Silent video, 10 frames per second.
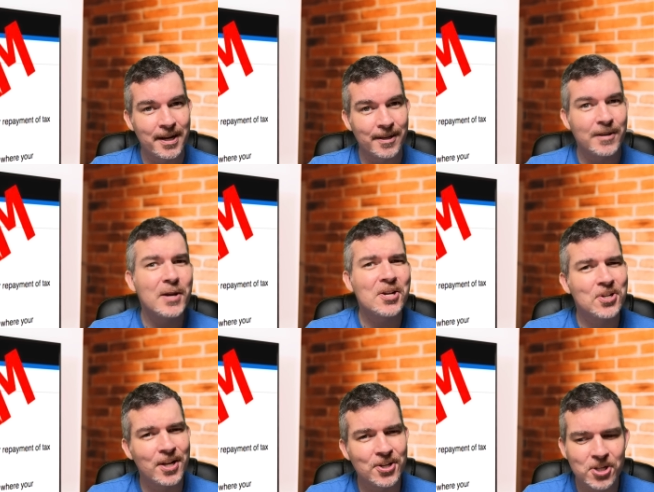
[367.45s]
I mean,
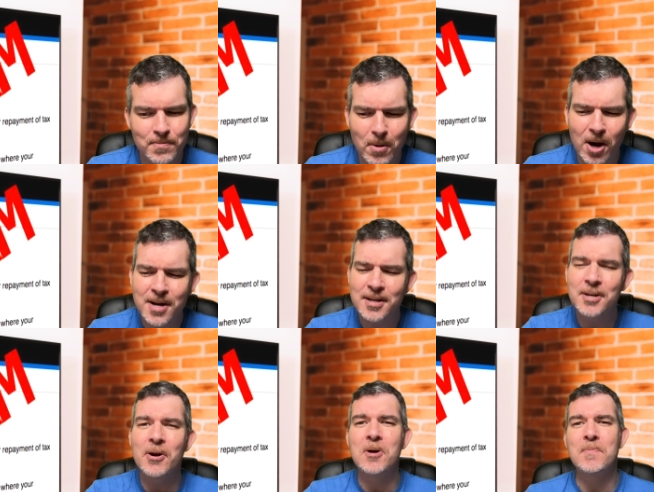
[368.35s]
picture this. You're
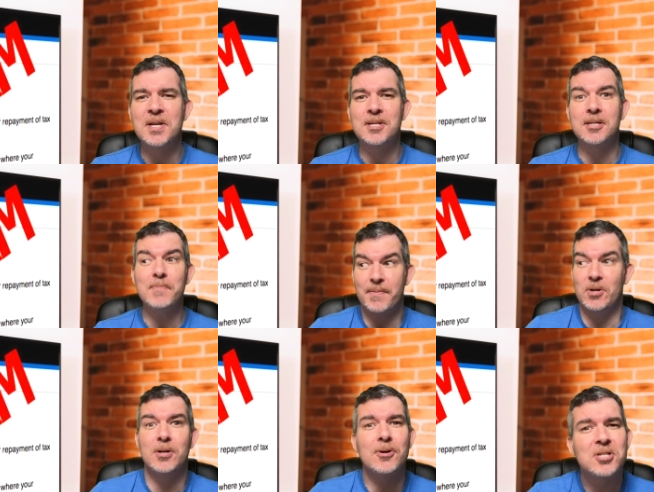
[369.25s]
minding your own business. Maybe,
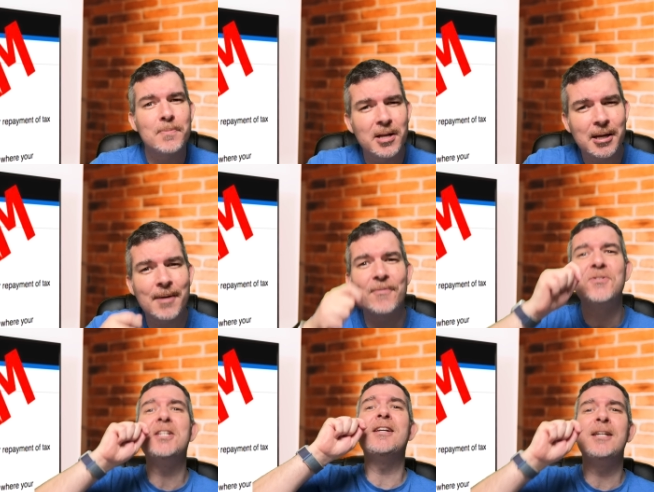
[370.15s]
you know, sipping a cup
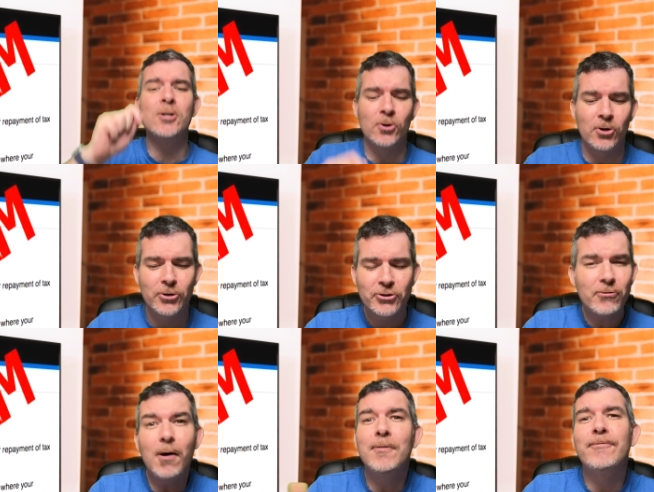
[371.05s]
of tea or
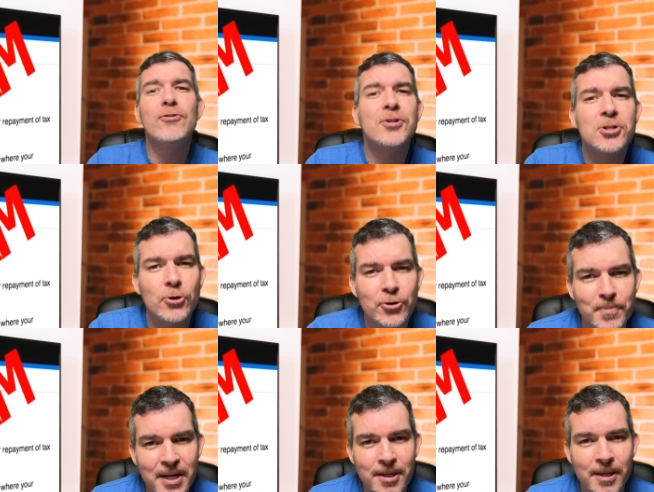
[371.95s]
scrolling through your social
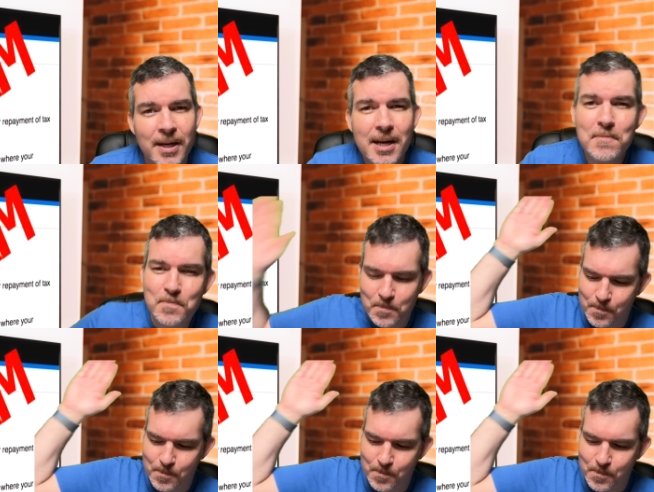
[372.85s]
media. And then